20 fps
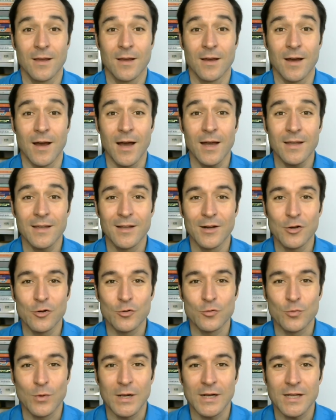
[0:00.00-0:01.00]
Hi, hello,
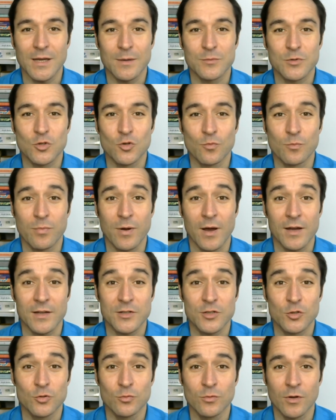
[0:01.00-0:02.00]
and welcome to part
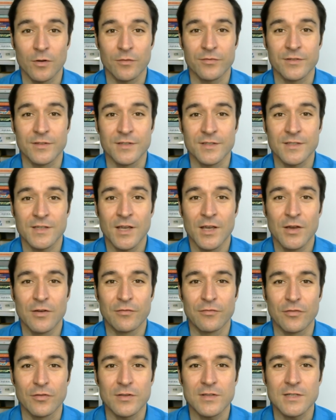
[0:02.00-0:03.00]
two of this
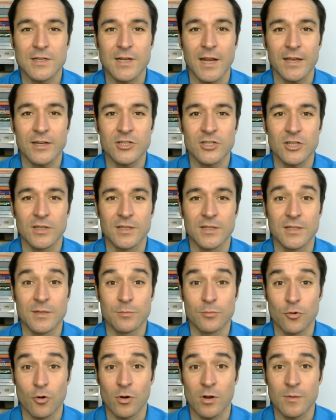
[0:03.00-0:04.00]
first lecture in the
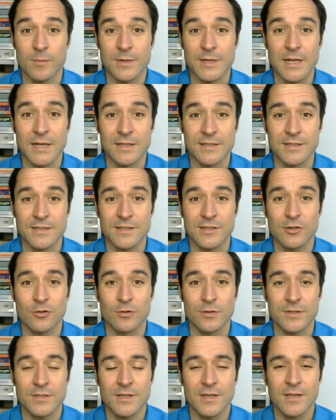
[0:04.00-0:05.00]
program analysis
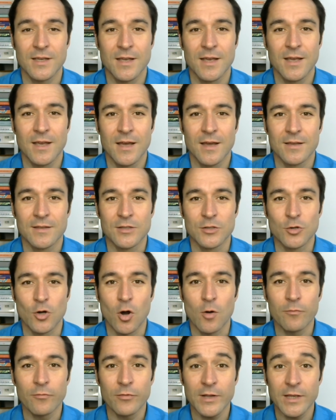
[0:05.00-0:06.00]
course. You
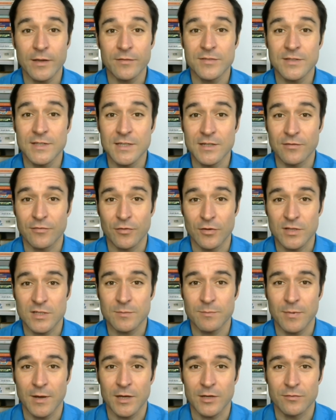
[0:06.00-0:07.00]
hopefully have seen the
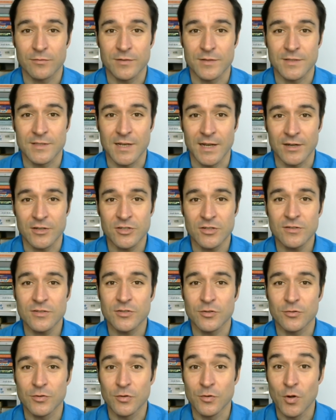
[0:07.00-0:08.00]
first part of this lecture,
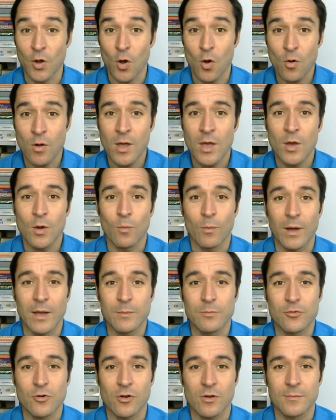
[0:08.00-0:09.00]
so you know why
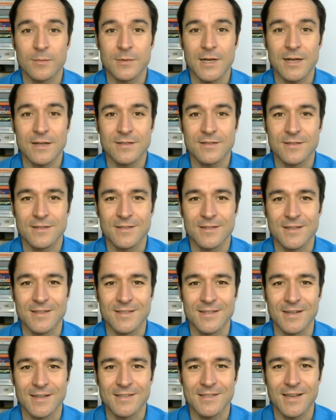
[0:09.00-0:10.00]
program analysis is
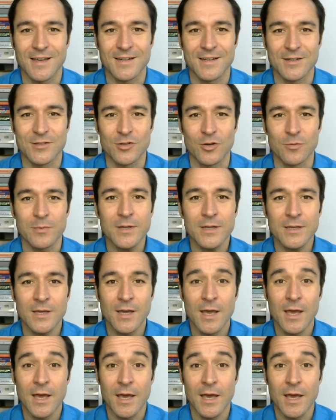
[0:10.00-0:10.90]
an exciting topic.